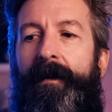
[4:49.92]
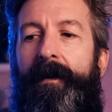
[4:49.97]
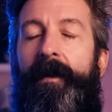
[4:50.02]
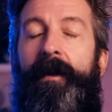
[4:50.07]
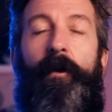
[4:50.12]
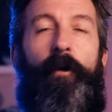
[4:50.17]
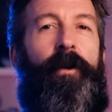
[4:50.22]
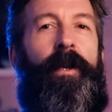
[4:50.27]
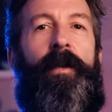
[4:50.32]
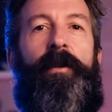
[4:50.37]

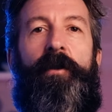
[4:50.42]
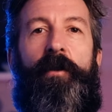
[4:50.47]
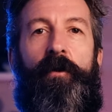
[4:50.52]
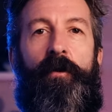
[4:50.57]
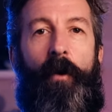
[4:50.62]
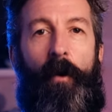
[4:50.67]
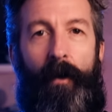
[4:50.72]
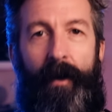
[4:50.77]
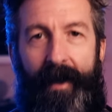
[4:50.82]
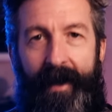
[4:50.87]
look, it's
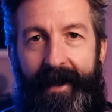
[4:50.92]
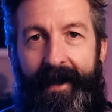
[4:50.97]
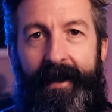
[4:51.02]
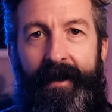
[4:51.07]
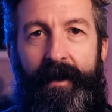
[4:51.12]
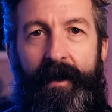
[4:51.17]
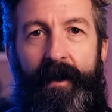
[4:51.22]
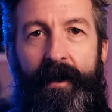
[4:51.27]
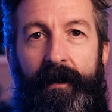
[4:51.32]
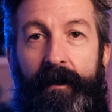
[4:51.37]
not
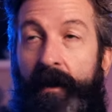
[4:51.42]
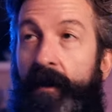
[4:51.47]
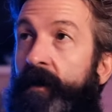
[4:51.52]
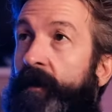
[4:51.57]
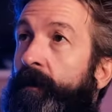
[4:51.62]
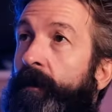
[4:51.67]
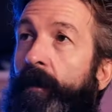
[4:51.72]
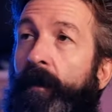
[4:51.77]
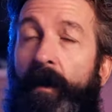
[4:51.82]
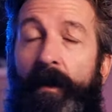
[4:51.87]
easy. There's
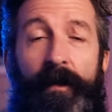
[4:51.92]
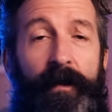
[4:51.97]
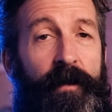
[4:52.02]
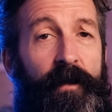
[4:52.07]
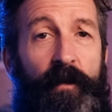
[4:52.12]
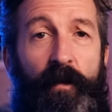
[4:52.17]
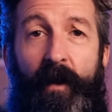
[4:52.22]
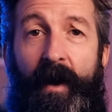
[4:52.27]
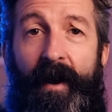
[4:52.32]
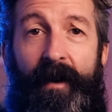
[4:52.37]

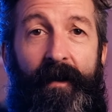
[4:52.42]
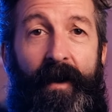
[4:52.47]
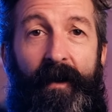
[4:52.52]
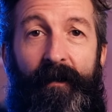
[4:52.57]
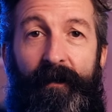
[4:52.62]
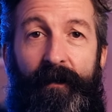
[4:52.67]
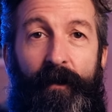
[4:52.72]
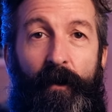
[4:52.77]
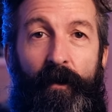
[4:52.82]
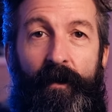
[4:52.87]
months where
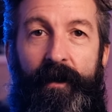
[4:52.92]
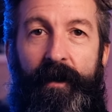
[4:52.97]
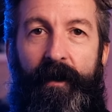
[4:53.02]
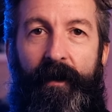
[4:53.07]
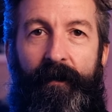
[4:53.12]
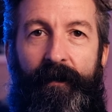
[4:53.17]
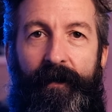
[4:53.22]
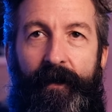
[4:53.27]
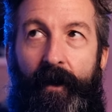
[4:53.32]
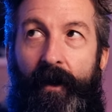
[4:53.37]
I've looked and
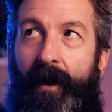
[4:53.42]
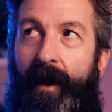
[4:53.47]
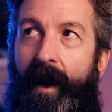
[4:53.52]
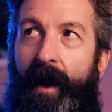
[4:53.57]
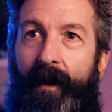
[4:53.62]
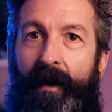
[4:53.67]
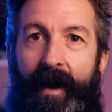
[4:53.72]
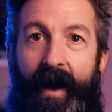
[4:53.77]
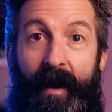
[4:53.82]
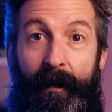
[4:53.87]
I've thought,
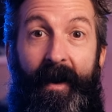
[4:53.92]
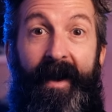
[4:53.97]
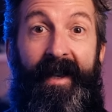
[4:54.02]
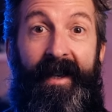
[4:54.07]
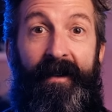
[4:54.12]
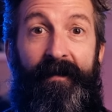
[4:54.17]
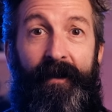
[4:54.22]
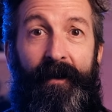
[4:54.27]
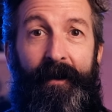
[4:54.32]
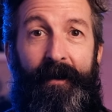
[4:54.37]
am I
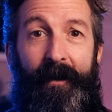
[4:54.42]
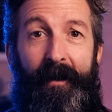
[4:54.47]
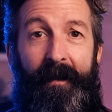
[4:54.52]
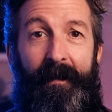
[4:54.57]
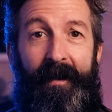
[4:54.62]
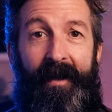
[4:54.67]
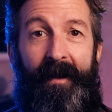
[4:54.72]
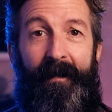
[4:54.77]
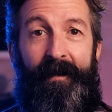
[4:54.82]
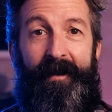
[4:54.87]
even going to
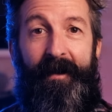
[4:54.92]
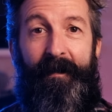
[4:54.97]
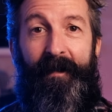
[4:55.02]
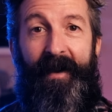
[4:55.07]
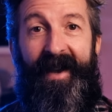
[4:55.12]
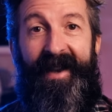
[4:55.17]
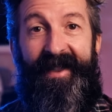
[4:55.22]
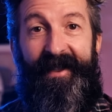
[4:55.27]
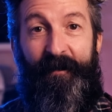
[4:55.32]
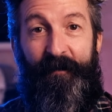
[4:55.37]
be able to
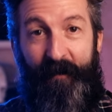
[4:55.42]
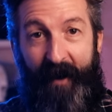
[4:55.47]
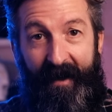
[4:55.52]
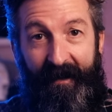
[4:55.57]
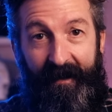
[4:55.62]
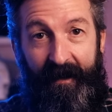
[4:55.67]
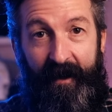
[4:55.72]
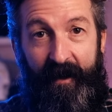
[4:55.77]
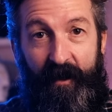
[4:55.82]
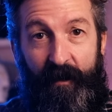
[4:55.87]
pay the
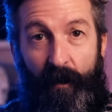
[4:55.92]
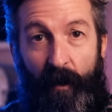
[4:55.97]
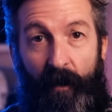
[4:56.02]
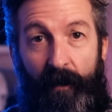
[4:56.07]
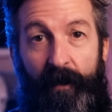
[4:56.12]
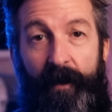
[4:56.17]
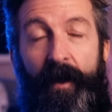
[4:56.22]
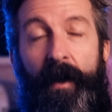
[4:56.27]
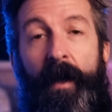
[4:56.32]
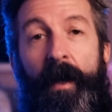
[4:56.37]
rent this
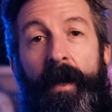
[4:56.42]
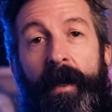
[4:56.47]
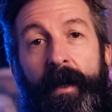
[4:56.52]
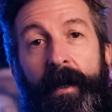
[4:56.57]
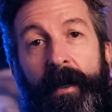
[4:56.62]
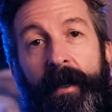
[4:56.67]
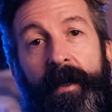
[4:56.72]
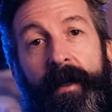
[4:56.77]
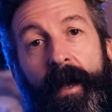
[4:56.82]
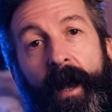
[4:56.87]
month?
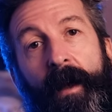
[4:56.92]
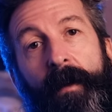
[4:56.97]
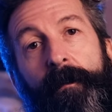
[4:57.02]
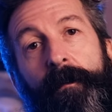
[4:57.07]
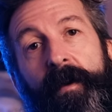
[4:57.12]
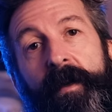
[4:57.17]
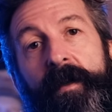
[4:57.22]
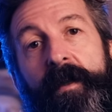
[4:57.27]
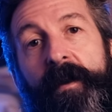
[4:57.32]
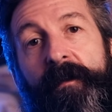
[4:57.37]
It can
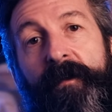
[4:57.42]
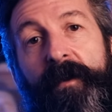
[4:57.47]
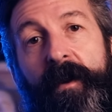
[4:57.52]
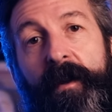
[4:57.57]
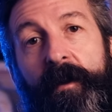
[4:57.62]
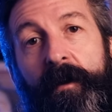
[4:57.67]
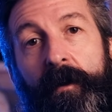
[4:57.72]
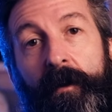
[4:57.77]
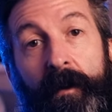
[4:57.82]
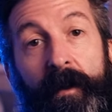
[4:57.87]
be
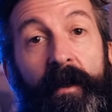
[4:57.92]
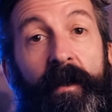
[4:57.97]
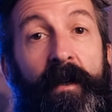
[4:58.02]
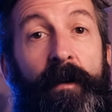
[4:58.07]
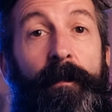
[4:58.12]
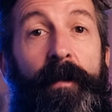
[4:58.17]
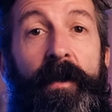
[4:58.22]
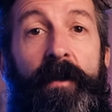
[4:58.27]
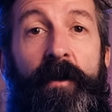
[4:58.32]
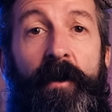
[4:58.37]
difficult, it
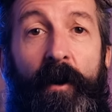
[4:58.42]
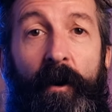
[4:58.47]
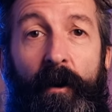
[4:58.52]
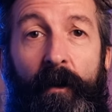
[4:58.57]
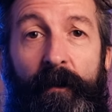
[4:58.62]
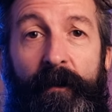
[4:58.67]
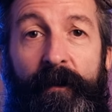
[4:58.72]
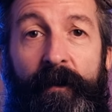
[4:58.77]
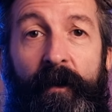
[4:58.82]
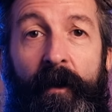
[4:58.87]
can be
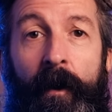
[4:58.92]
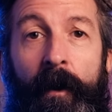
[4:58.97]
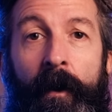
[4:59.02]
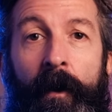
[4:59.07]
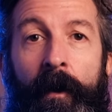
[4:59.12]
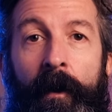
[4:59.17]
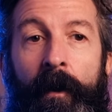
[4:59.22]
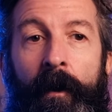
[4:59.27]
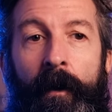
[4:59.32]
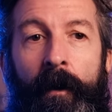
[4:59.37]
tough,
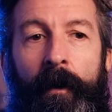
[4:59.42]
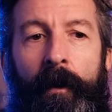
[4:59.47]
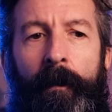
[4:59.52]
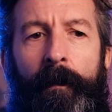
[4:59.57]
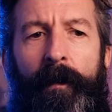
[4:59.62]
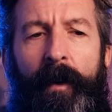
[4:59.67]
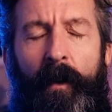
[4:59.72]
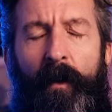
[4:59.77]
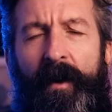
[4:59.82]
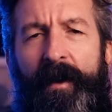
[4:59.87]

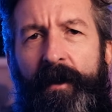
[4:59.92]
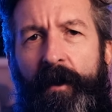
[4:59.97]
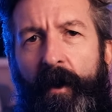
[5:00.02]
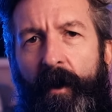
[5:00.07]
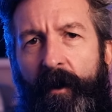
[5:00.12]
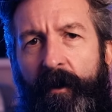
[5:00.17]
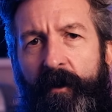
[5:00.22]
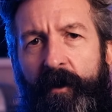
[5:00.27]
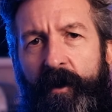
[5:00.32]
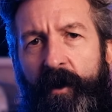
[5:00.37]
But when
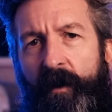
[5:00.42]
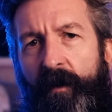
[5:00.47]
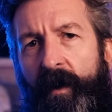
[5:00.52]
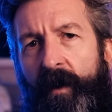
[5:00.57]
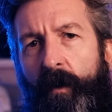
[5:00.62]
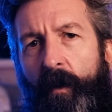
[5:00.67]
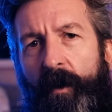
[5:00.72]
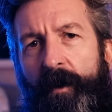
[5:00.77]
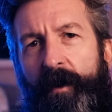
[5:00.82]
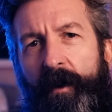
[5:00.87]
you're
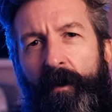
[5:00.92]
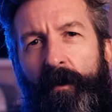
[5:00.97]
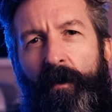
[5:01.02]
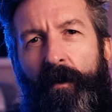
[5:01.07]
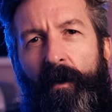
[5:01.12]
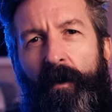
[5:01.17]
doing what you